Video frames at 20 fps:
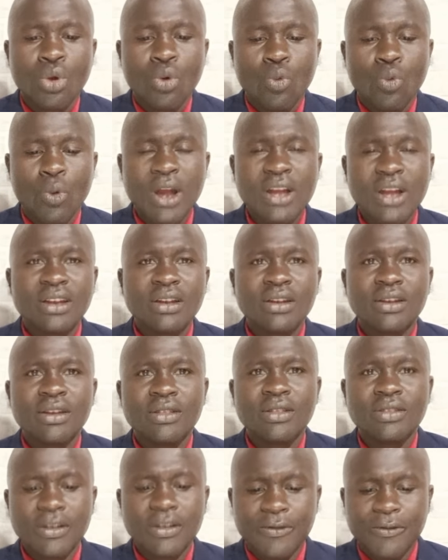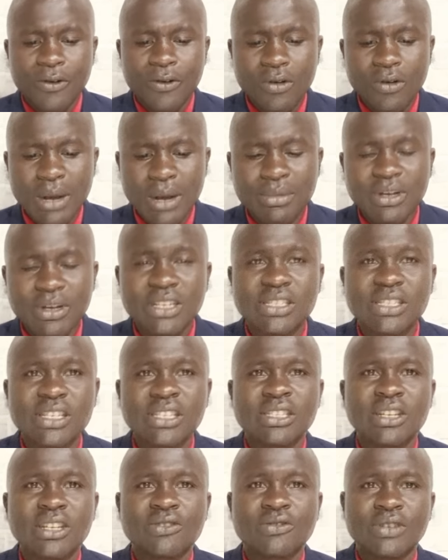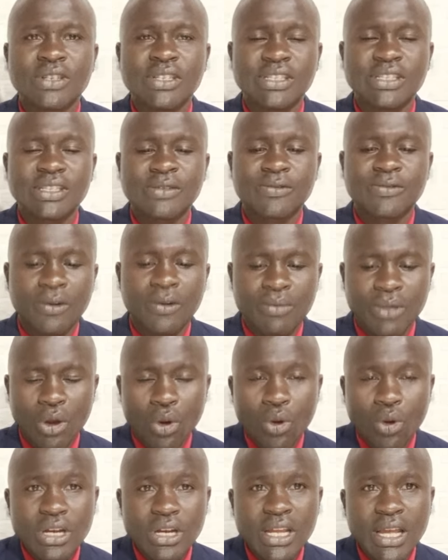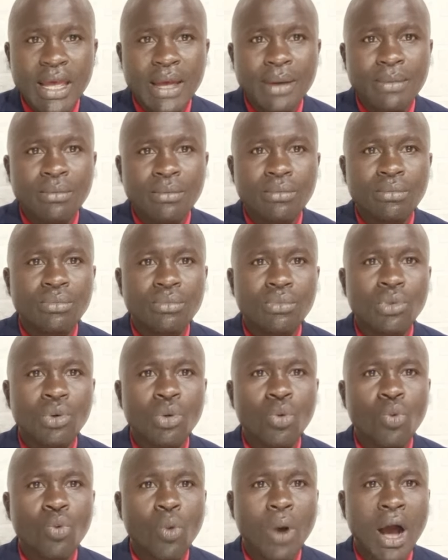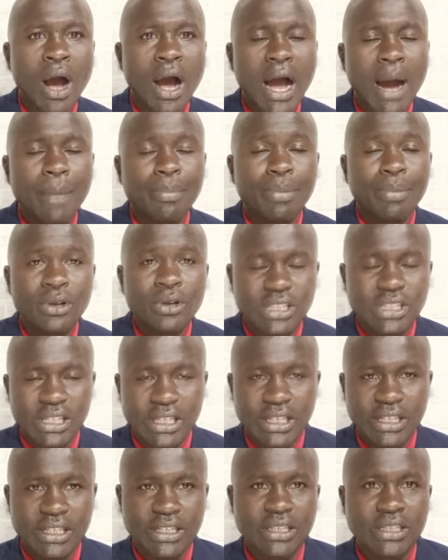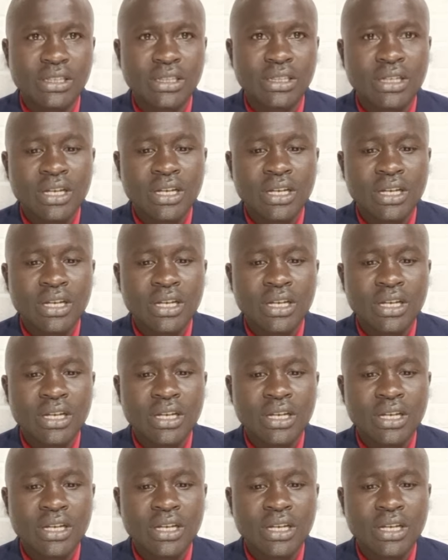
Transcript: When the four cabinet secretaries from the ODM were appointed,